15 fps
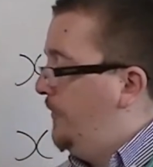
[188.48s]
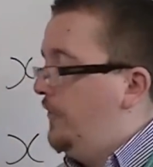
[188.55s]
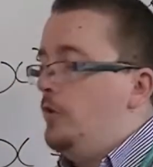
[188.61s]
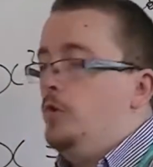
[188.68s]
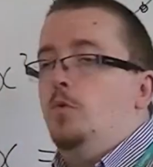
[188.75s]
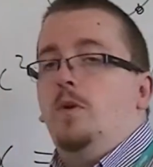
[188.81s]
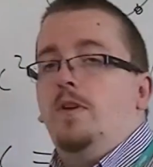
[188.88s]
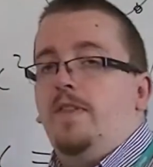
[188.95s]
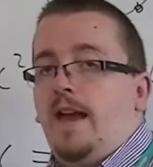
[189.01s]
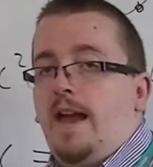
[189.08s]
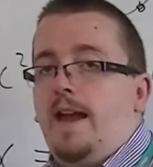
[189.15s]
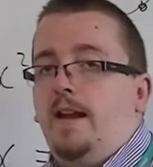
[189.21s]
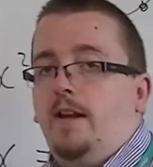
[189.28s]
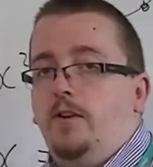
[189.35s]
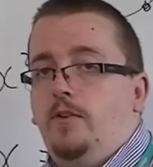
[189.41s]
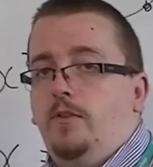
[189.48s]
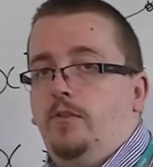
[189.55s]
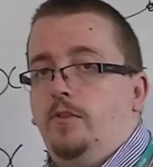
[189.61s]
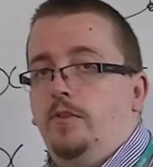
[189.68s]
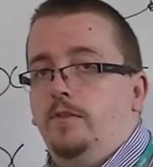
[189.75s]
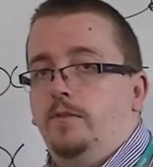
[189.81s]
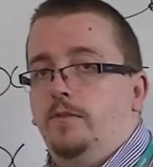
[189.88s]
to do with x.
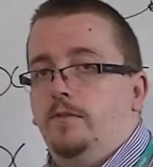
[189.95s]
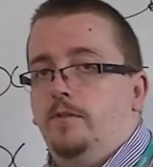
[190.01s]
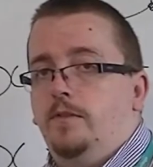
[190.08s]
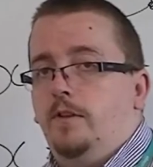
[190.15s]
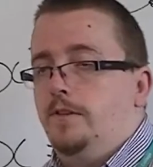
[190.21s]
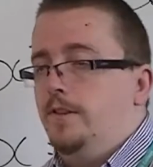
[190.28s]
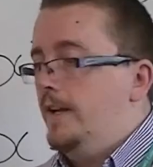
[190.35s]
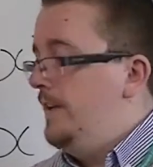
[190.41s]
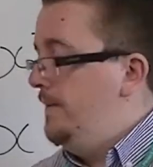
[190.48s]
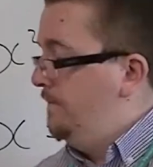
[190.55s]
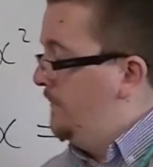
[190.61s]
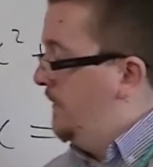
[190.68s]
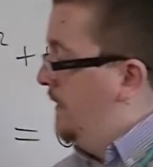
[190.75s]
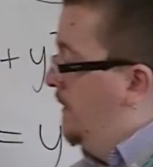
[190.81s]
Okay,